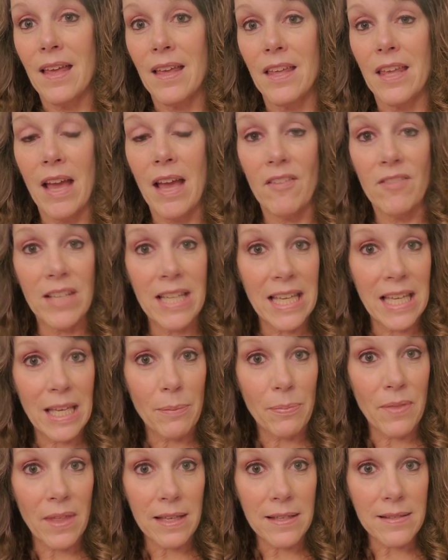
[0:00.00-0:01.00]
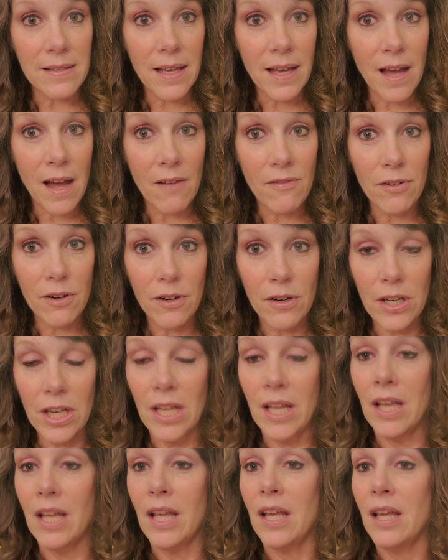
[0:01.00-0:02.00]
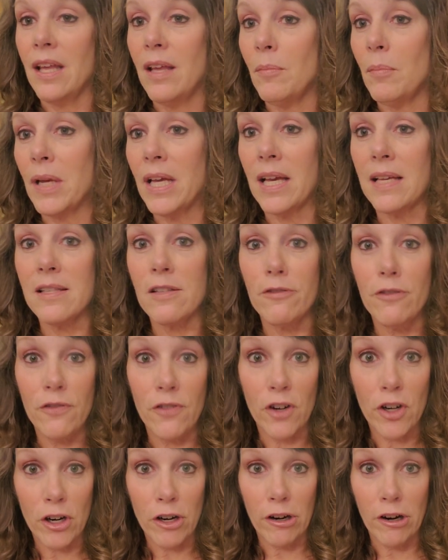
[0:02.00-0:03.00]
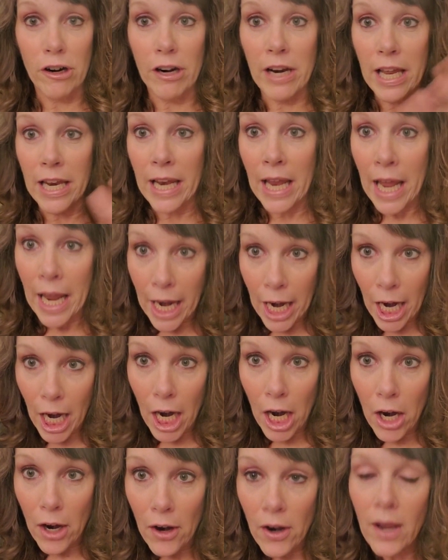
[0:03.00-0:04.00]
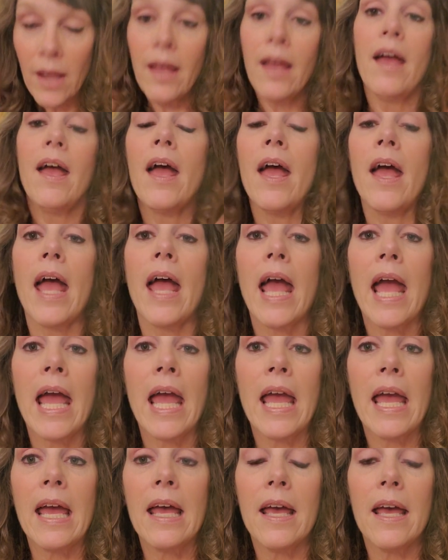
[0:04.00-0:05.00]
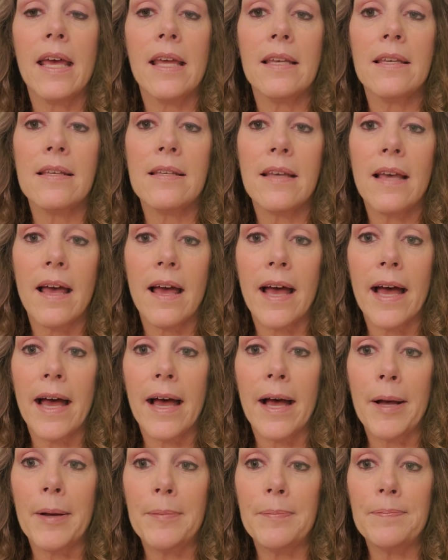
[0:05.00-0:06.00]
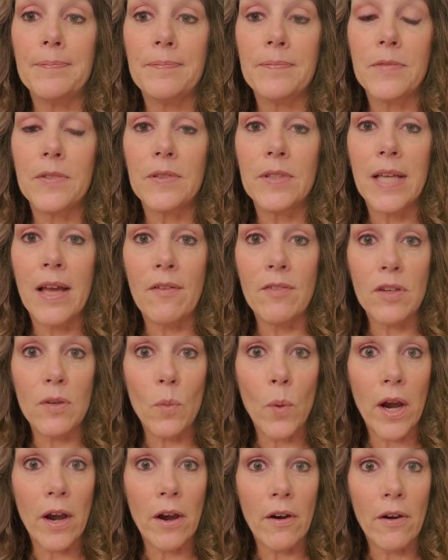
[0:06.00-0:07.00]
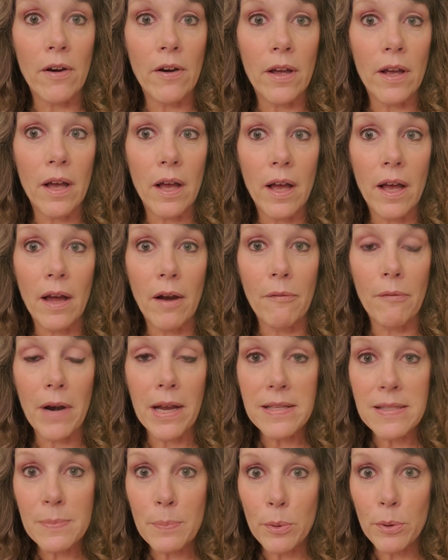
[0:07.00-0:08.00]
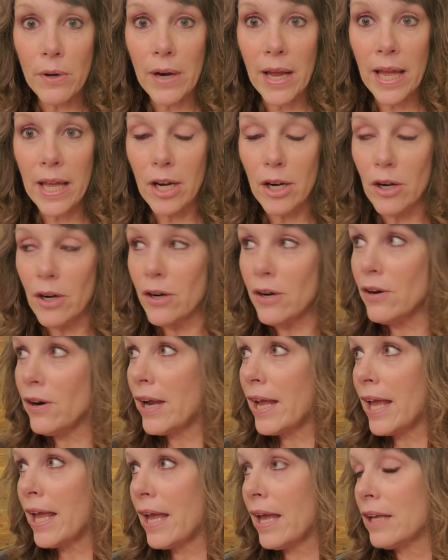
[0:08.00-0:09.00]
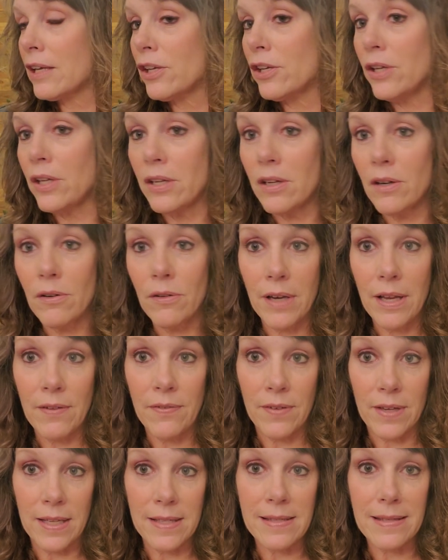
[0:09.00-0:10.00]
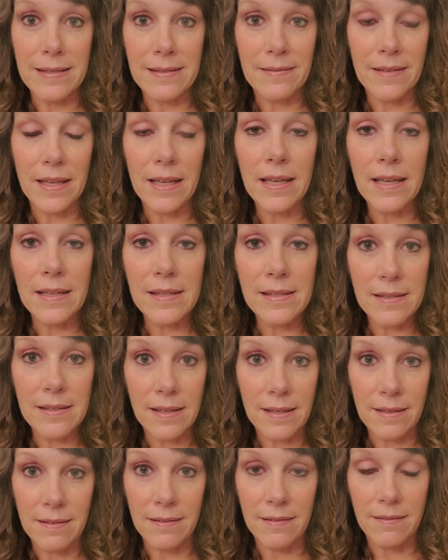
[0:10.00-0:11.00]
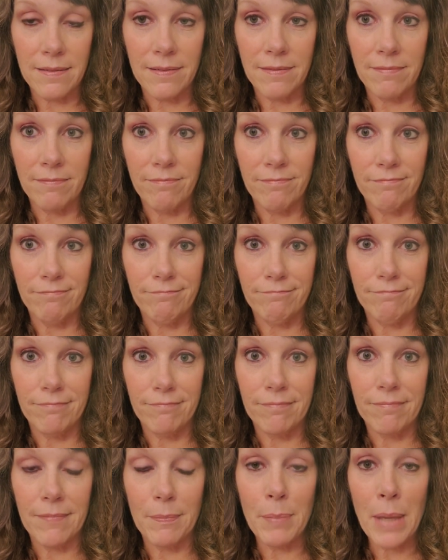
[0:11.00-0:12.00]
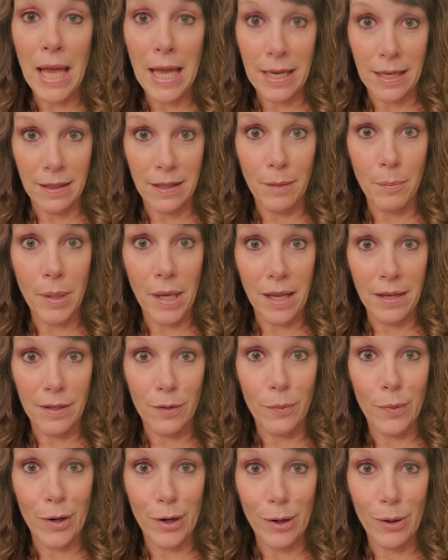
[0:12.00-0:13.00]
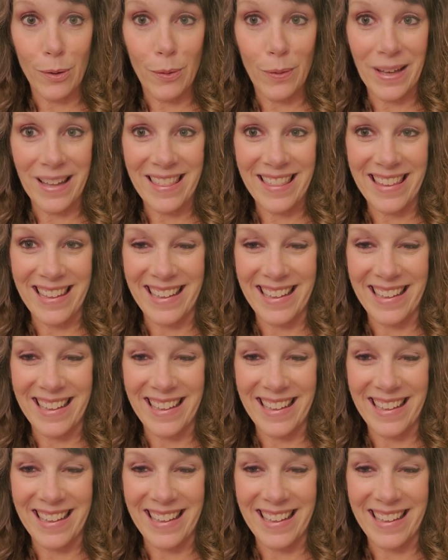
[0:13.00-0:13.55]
you have to keep things covered because of fur and hair, and um, you have to wear a respirator, and good grief, it's it's a pain in the butt to work with.